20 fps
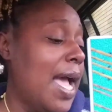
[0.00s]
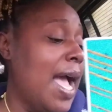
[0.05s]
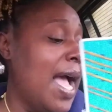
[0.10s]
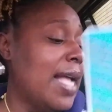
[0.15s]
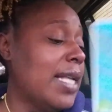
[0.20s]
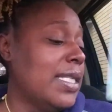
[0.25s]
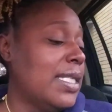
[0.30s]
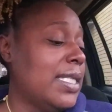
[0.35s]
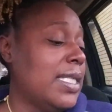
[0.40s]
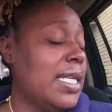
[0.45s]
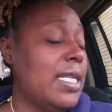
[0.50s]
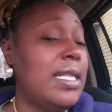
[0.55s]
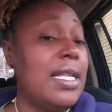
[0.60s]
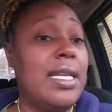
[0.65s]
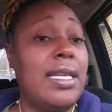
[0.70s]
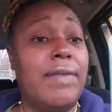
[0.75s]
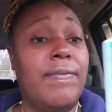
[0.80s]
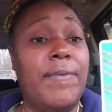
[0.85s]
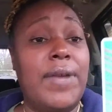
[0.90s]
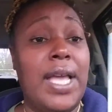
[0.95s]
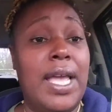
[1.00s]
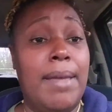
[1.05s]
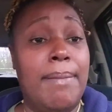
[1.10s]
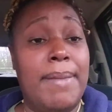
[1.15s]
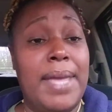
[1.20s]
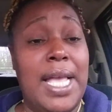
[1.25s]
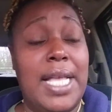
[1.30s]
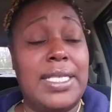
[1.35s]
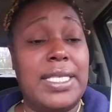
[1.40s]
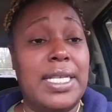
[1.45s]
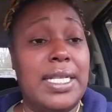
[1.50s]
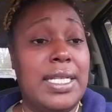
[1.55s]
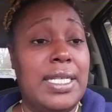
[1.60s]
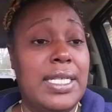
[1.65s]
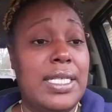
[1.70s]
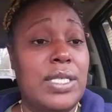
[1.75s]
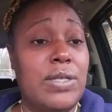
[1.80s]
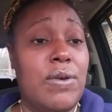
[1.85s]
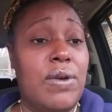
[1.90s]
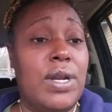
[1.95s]
I see that divine
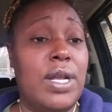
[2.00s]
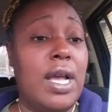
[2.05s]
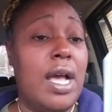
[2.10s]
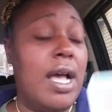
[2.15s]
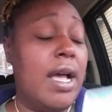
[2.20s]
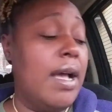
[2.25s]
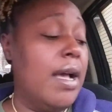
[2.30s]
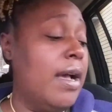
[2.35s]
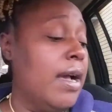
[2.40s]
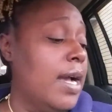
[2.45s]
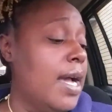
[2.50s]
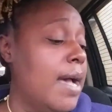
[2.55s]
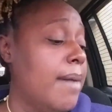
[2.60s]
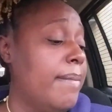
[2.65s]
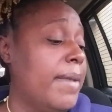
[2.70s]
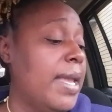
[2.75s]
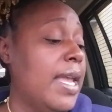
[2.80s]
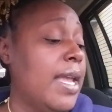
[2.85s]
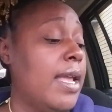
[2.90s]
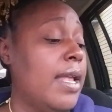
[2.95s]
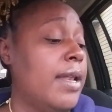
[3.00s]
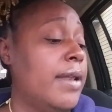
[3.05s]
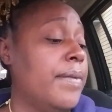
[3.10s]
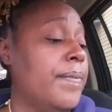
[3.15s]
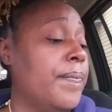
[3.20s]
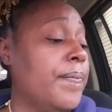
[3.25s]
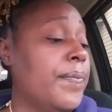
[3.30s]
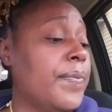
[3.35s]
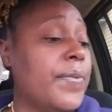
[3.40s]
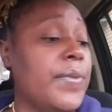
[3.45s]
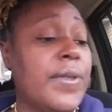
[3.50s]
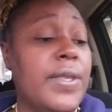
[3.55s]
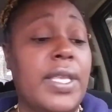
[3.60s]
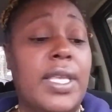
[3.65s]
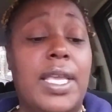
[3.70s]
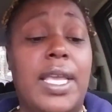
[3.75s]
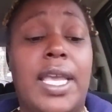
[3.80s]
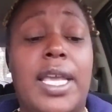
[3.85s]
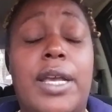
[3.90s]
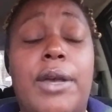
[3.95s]
masculine is going to come come in
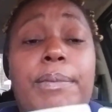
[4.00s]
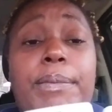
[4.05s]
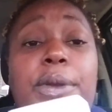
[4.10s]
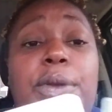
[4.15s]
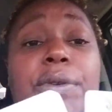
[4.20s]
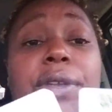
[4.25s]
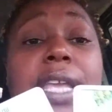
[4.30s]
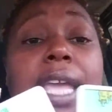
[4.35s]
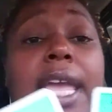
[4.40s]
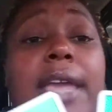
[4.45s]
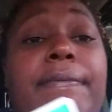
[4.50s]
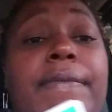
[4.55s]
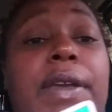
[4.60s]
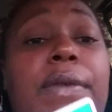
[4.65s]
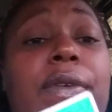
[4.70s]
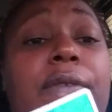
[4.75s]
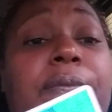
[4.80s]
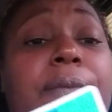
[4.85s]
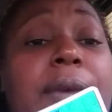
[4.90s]
and communicate very